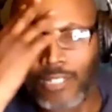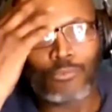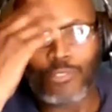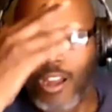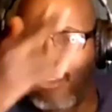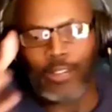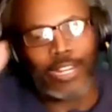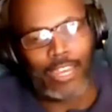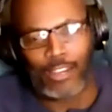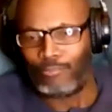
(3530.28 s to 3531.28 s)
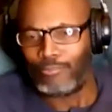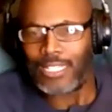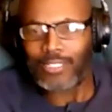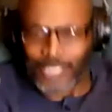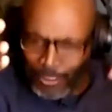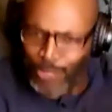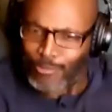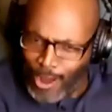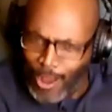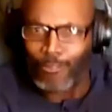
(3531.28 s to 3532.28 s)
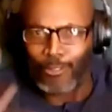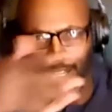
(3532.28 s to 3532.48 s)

is like, there's something wrong with him. There's something